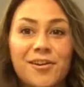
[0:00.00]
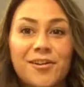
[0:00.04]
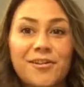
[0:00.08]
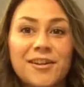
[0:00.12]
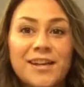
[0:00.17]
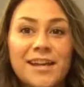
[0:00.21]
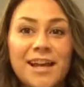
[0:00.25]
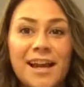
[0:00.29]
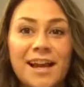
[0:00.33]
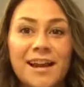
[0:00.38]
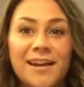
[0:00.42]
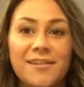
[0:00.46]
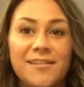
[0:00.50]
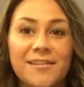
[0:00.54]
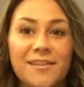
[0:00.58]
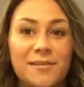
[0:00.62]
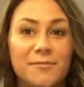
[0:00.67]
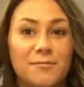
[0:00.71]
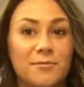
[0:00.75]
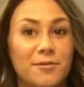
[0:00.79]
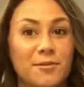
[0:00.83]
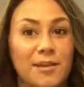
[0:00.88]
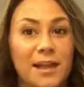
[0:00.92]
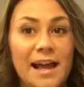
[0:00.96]
curly hair
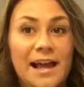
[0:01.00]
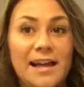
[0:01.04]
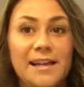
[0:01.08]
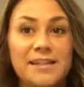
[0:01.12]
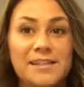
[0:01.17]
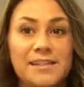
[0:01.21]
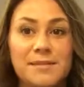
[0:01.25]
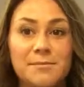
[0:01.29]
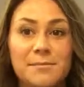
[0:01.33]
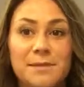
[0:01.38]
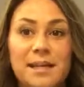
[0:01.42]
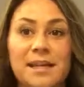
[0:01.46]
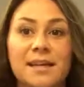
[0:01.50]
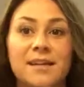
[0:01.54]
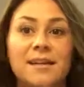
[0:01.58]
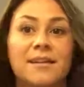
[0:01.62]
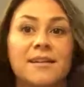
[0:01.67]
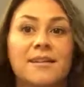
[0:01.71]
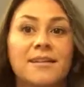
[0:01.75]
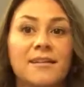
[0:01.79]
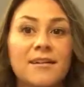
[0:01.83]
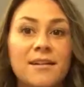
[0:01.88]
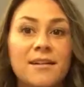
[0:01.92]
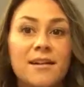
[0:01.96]
that will last
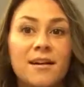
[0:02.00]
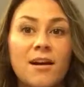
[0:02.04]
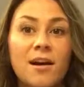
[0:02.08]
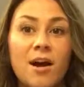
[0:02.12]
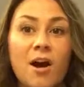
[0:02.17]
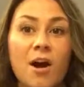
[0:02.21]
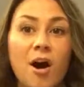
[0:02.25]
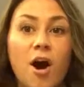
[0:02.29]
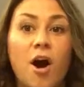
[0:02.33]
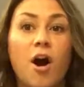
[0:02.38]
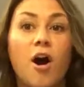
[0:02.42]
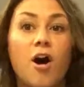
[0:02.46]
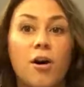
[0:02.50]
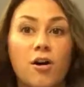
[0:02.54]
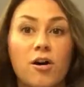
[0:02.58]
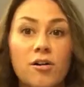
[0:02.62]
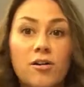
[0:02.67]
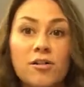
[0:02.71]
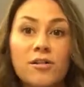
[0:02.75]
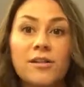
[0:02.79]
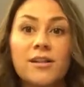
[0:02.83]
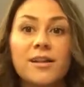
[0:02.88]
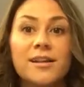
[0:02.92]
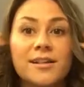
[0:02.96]
me
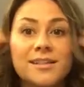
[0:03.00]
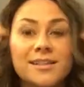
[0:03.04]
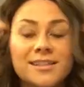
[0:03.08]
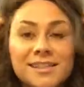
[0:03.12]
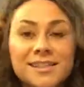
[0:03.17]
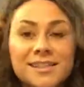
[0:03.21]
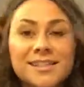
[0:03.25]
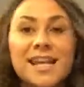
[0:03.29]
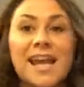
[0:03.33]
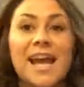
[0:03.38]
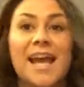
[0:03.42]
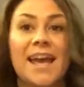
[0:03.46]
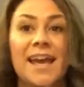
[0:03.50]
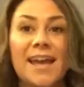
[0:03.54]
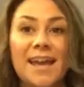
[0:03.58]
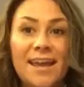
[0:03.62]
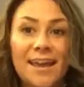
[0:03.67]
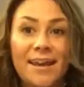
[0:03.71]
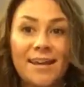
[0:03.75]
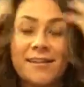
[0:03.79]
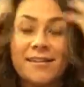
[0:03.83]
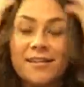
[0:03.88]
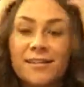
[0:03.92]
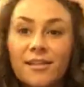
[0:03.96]
all
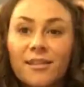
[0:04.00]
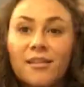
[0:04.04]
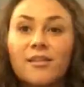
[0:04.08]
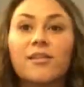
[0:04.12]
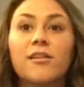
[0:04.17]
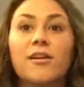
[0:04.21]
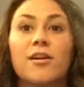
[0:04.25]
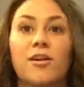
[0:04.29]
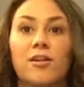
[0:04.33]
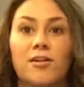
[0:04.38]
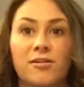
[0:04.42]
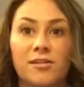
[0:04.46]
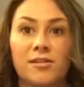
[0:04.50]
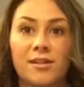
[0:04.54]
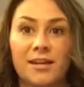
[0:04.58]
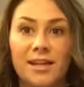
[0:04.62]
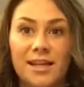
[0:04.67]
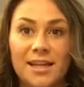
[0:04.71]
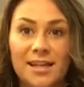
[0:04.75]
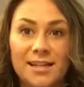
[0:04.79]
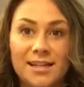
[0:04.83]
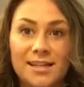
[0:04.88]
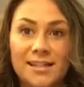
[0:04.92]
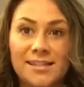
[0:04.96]
day long.
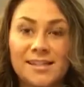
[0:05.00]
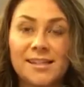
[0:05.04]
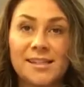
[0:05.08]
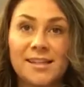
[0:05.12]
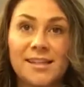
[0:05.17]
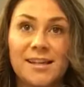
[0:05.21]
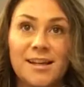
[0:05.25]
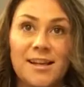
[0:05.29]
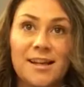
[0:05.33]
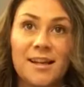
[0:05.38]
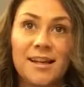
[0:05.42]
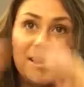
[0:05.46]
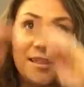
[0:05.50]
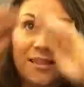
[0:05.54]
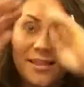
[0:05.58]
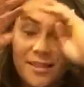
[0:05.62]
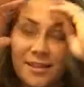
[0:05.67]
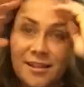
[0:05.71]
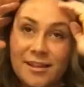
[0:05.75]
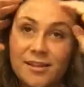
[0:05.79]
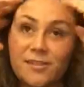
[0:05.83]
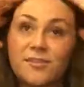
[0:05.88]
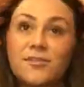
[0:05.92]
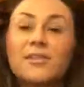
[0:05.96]
It is
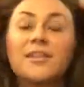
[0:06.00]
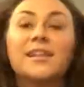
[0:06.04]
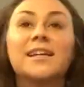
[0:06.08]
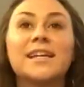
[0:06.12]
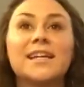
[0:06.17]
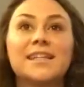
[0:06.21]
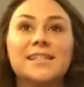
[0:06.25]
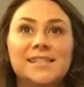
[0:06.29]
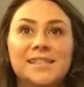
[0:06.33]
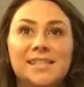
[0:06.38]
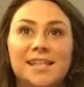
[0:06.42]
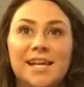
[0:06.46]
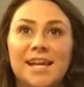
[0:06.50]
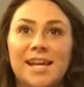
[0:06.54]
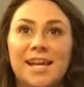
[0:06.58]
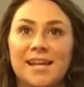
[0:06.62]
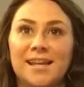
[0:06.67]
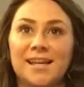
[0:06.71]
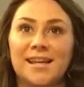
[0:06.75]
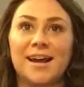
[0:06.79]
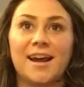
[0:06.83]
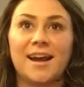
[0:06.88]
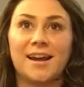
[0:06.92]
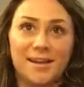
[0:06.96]
literally
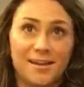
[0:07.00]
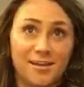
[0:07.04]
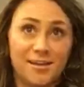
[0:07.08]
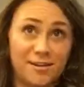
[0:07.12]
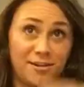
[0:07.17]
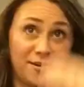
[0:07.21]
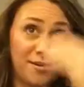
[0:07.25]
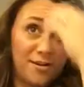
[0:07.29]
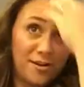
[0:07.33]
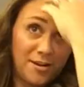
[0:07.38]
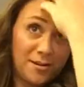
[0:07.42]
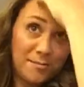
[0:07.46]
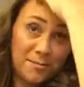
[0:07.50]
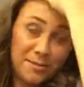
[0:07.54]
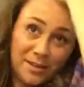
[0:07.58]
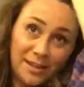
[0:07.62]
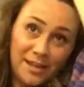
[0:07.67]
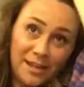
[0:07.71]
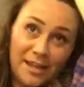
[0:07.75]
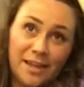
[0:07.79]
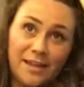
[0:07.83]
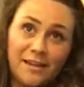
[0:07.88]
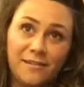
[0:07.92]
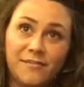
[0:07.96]
insane. I cannot
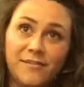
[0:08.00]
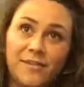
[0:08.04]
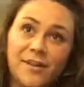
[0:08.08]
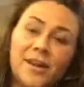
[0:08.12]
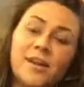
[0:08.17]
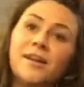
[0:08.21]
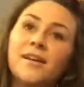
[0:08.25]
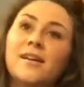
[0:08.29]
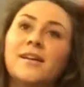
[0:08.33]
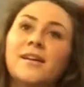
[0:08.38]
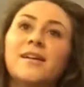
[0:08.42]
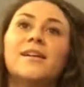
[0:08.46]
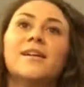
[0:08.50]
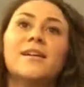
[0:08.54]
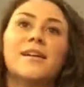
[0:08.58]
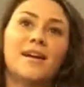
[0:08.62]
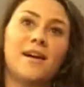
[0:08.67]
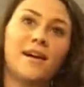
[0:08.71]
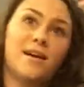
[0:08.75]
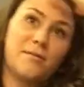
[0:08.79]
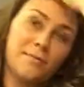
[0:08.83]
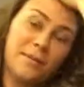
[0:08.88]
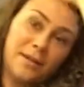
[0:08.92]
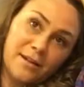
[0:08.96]
believe
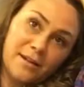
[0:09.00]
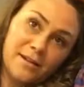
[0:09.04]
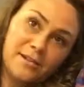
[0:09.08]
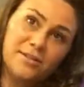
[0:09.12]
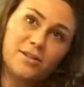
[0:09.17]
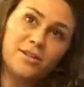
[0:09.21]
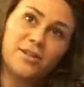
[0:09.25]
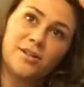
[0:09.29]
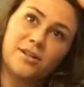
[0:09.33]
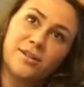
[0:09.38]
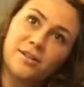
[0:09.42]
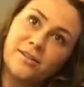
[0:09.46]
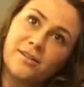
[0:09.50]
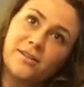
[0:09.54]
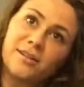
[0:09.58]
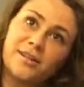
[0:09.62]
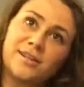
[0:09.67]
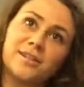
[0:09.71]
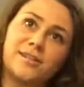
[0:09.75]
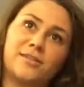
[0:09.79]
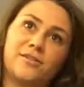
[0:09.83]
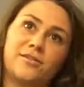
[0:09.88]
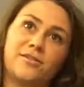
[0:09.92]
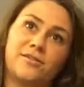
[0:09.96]
how much
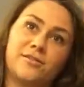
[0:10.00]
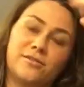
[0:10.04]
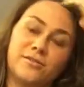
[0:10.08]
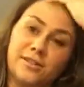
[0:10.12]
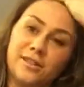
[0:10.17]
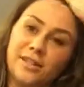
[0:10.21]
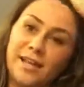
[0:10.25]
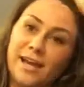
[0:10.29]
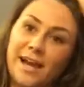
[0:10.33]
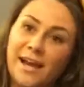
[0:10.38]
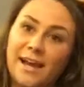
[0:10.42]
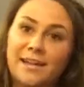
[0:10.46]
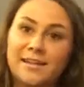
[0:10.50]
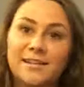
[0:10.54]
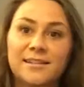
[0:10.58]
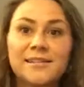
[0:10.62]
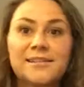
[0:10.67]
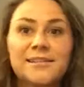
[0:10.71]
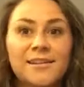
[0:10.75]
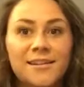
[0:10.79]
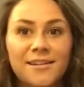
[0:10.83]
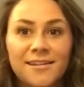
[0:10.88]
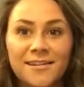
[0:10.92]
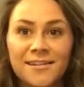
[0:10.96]
these curls
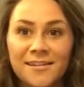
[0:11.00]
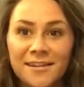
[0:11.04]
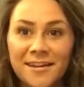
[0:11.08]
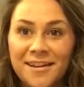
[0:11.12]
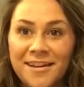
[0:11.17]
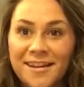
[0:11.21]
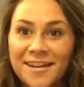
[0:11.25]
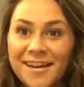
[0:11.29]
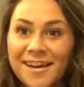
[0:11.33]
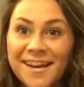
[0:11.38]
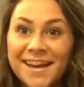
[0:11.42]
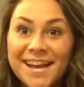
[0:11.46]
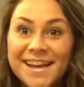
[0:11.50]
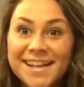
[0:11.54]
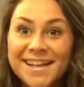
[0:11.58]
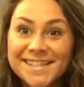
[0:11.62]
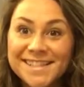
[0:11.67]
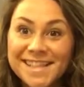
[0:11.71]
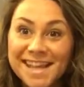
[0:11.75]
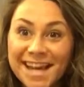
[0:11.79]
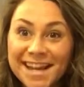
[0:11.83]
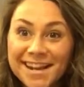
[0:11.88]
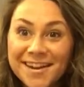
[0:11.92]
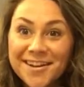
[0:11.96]
last. Is
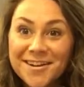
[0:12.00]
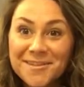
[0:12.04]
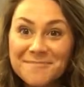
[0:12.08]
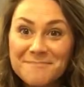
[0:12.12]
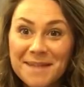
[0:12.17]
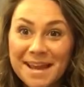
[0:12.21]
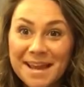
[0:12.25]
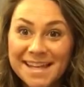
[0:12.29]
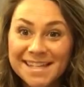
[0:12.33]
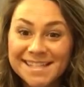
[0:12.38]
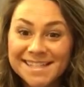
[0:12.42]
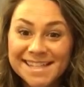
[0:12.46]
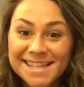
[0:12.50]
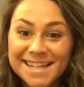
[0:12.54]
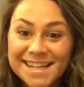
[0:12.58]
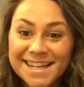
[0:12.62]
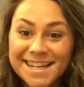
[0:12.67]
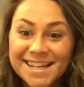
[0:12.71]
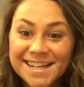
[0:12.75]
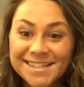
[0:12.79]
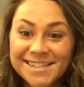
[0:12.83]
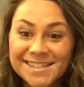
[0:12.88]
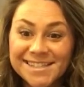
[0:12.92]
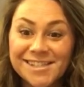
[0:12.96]
that not
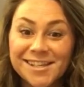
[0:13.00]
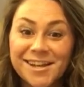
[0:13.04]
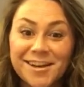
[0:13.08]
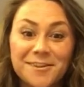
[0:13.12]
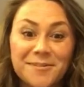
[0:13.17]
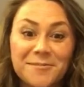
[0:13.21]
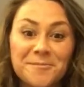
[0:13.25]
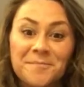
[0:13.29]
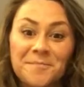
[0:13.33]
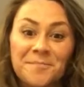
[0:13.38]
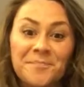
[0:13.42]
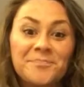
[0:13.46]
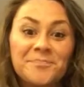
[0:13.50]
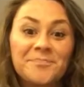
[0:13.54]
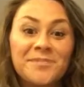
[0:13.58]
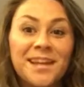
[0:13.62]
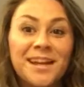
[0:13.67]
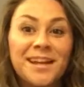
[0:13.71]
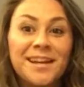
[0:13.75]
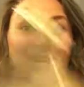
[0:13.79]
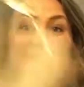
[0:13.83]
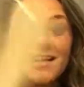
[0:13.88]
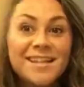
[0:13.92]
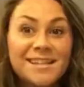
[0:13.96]
amazing? So,
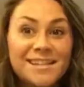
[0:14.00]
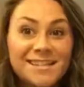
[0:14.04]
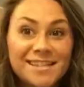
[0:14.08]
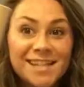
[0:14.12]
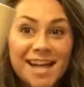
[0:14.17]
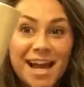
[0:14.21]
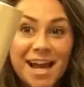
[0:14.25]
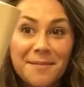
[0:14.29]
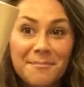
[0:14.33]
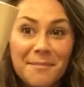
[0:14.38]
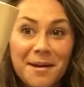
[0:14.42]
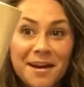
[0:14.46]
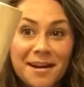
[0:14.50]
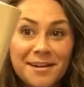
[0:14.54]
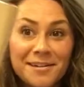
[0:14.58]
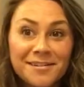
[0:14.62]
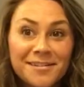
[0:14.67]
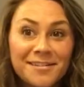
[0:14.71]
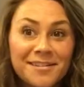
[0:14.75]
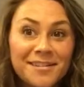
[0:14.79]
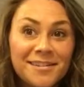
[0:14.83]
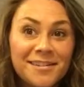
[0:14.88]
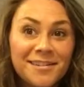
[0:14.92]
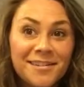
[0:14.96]
Tyme
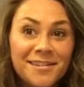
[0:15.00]
Iron,